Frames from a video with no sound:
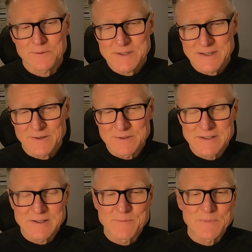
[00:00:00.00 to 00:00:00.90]

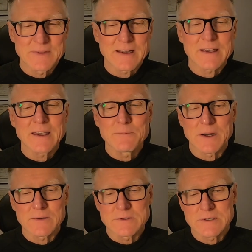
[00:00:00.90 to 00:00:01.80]
results that
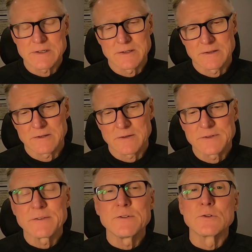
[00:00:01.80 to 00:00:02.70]
came out
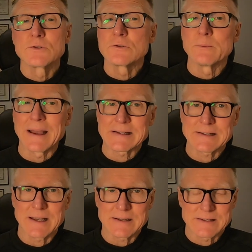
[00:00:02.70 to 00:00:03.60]
of the VO2
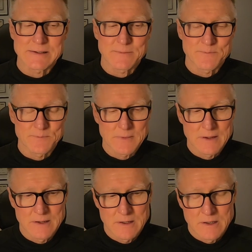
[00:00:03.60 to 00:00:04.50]
max test.
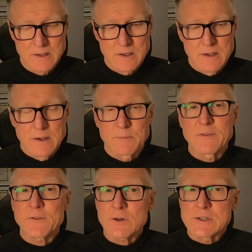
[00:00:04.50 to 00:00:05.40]

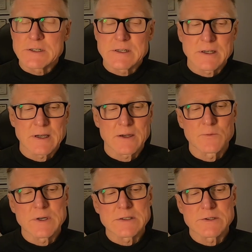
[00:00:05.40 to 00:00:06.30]
But first, I
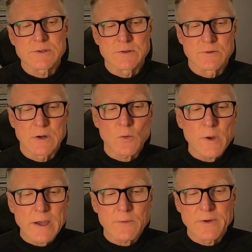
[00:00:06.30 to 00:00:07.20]
want to do a quick